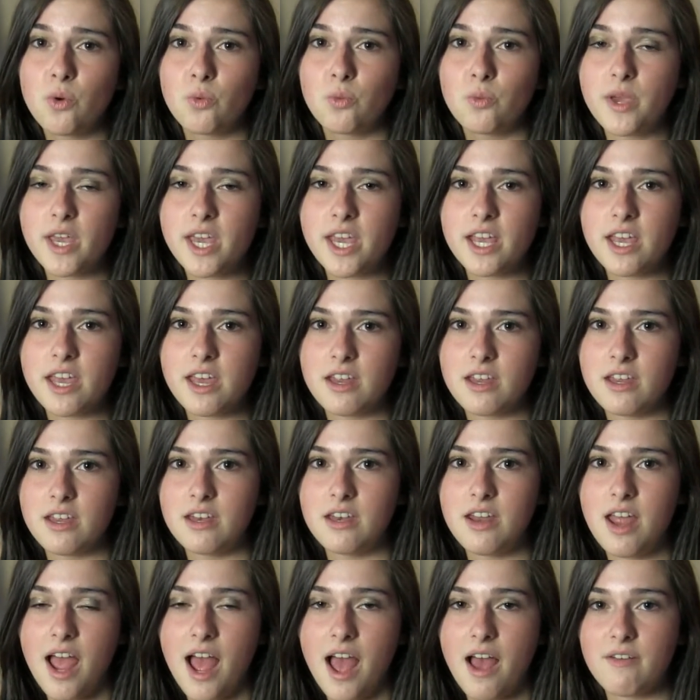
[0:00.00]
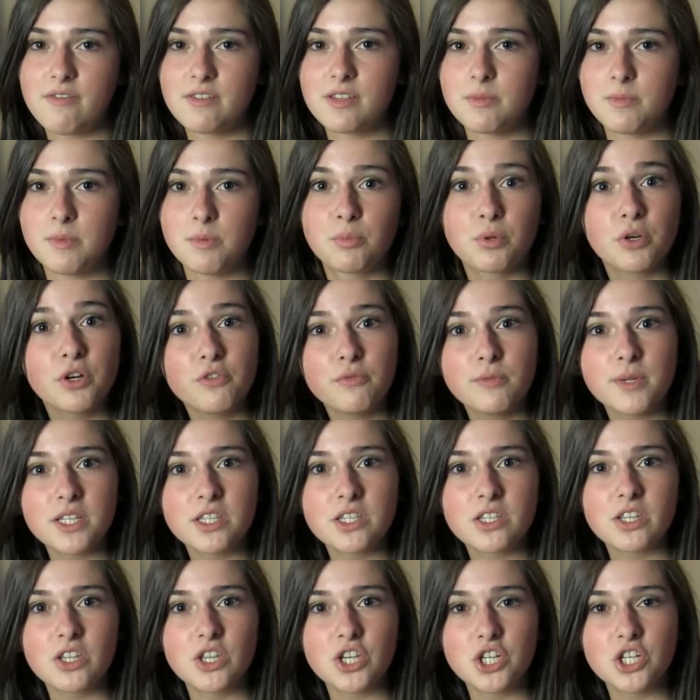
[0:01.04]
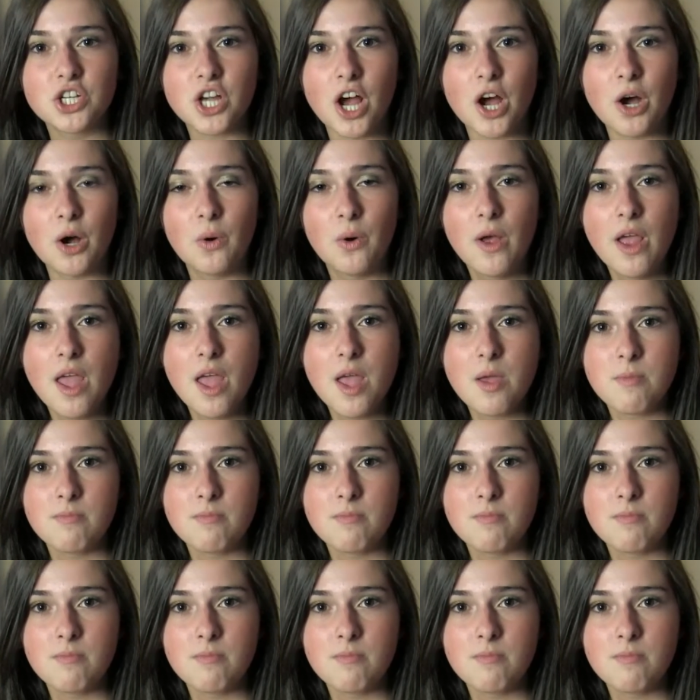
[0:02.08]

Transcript: we can have some improvements to the show,